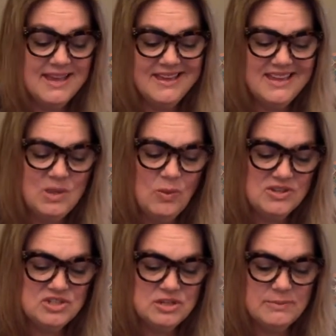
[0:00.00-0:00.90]
He
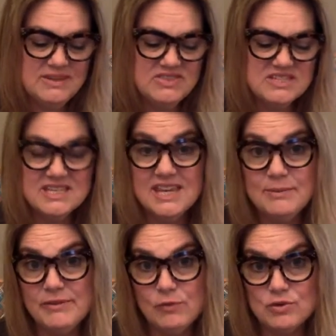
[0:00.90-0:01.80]
wants you to meet this kid
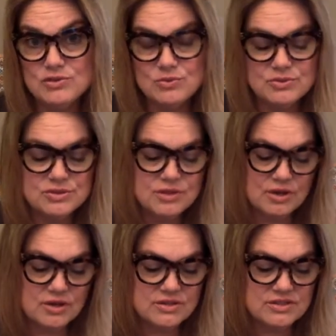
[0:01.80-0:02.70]
before school
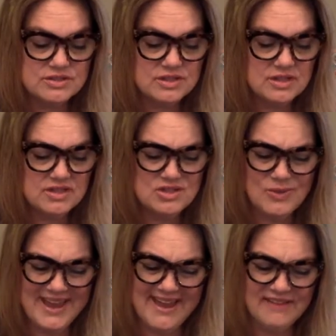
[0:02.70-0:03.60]
starts." "Do
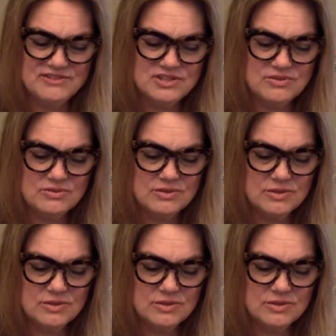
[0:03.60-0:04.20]
I have to?"